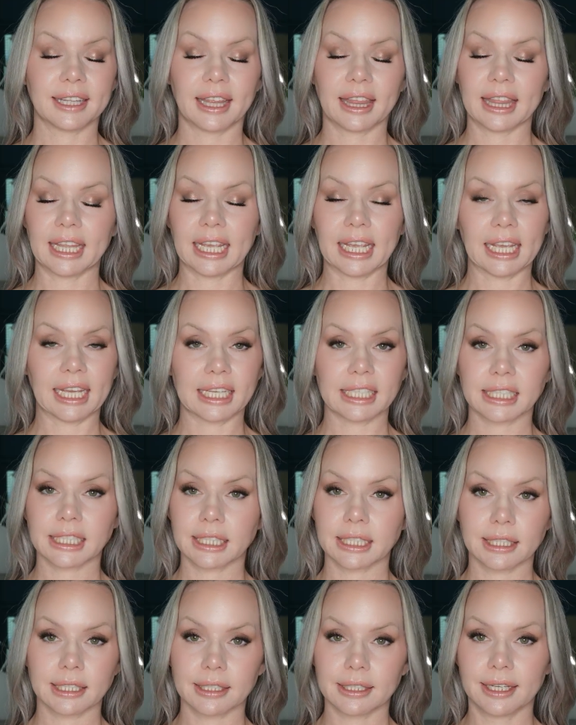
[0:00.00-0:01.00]

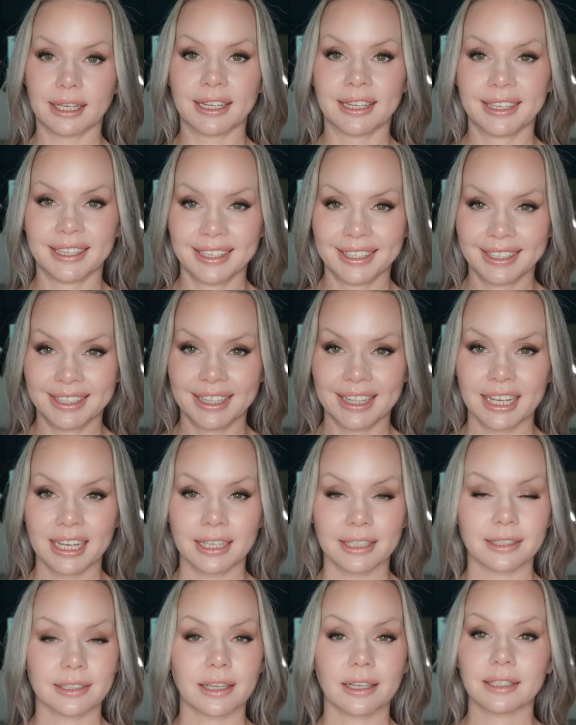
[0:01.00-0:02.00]
things,
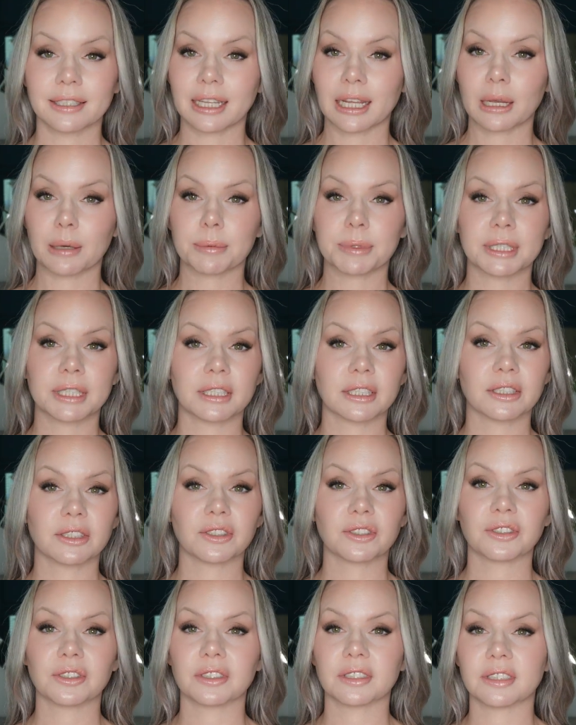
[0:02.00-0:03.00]
sun
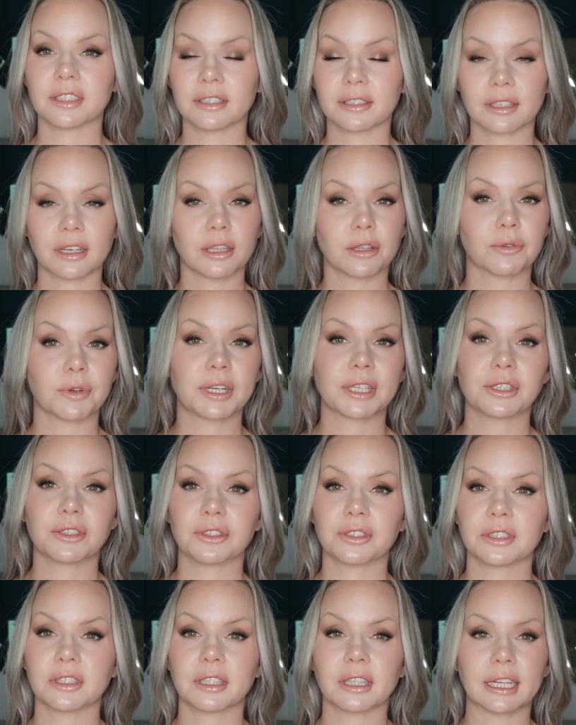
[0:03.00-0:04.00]
damage,
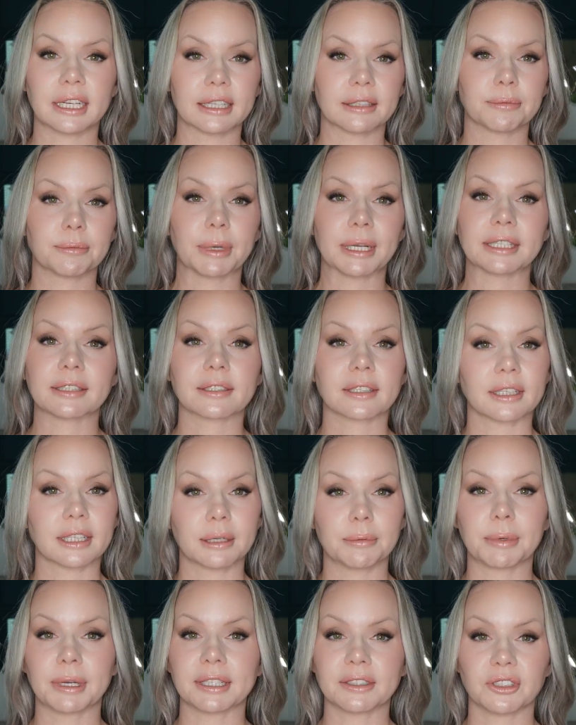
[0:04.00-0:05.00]
discoloration, like basically
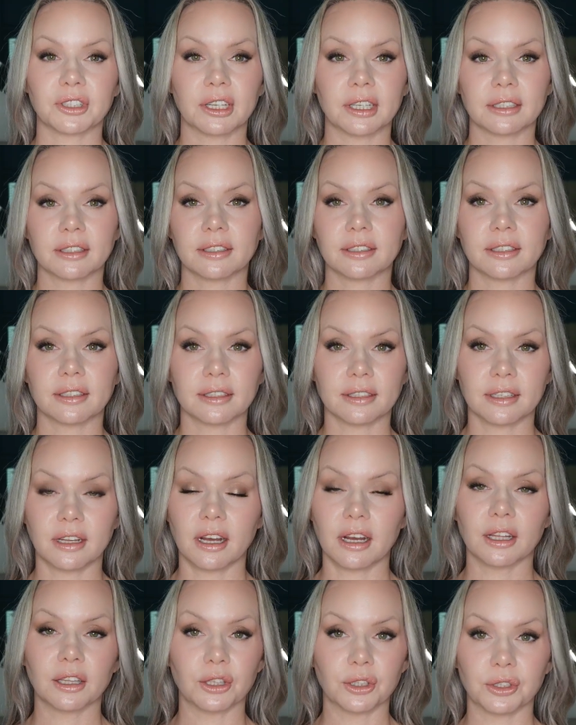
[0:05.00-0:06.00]
my chest does
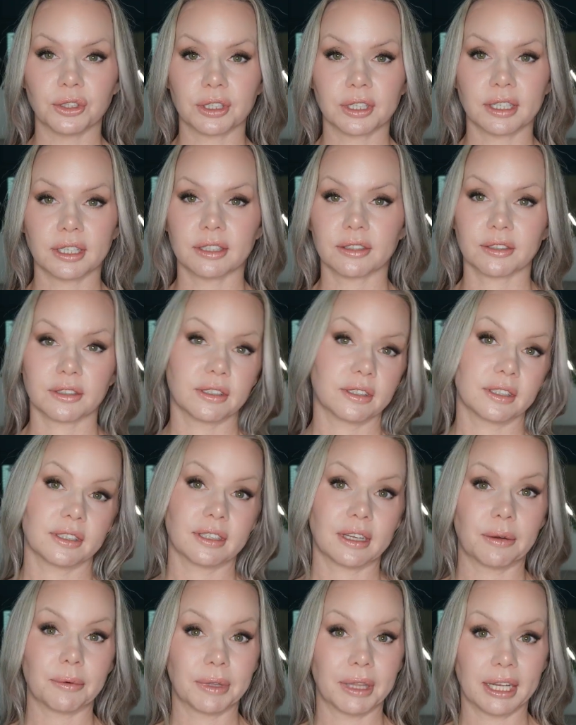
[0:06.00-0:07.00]
not look as good as
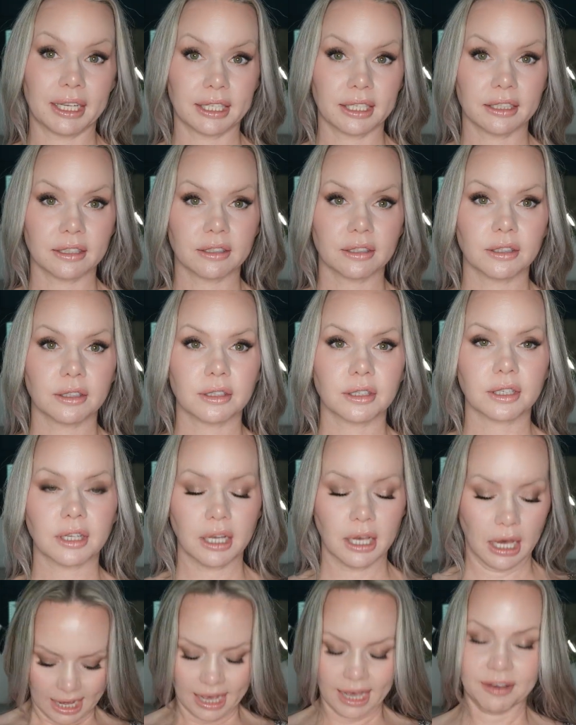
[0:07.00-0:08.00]
I would like it to look.
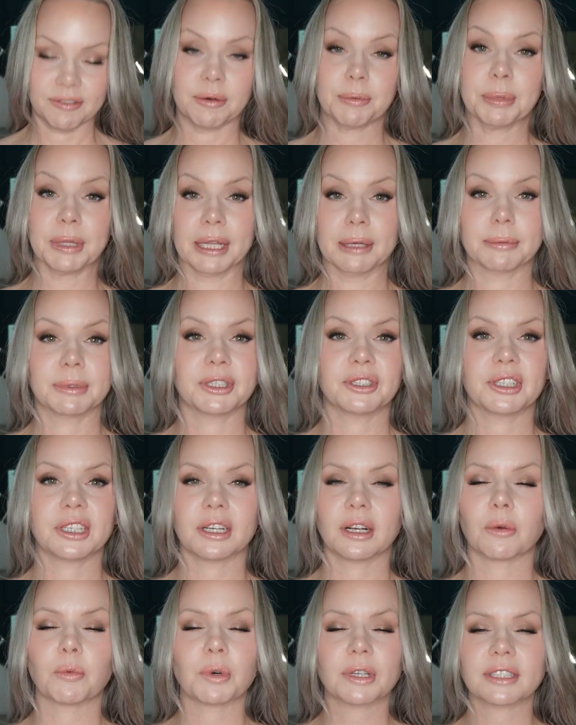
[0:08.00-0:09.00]
I have a blemish
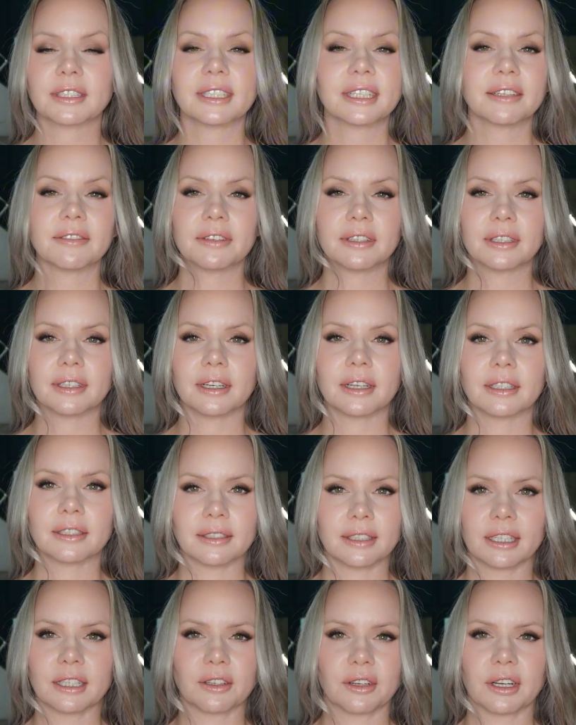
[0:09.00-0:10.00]
here. It wasn't even a
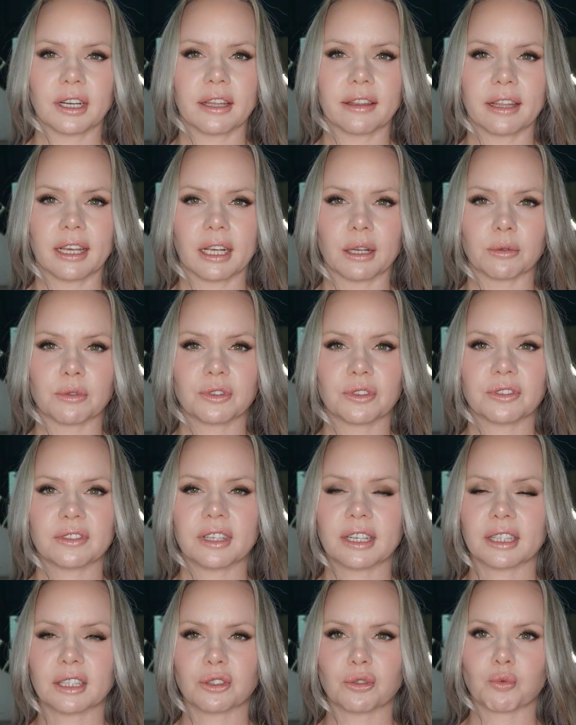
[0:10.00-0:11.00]
zit or anything. It was just
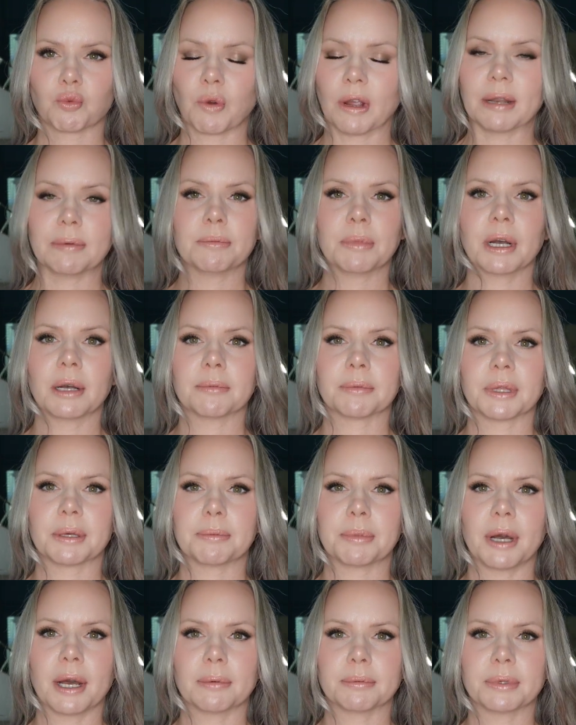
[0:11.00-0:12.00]
like this red bump that
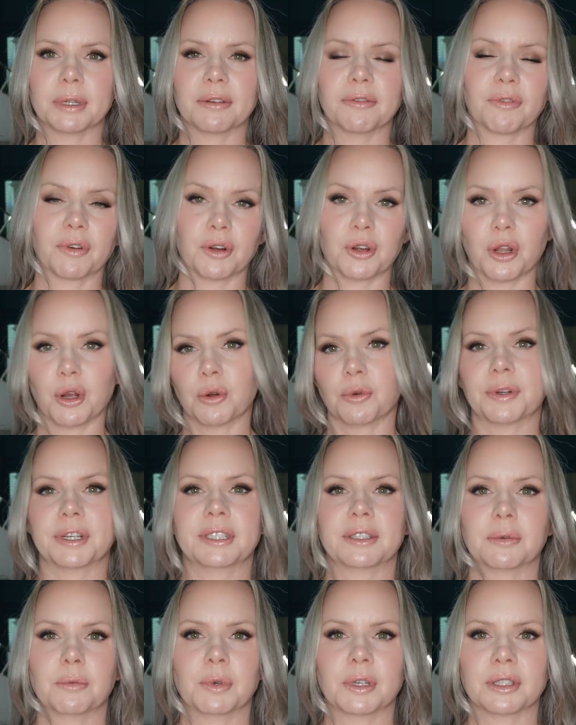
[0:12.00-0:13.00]
popped up for no
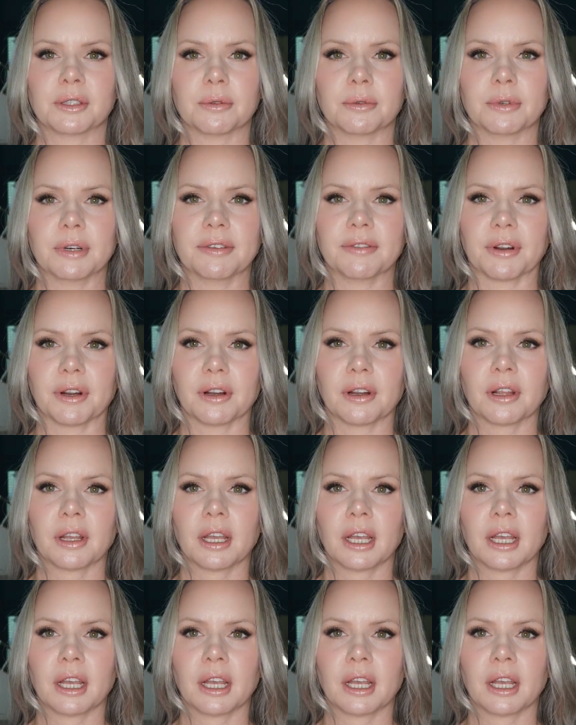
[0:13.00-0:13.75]
reason whatsoever.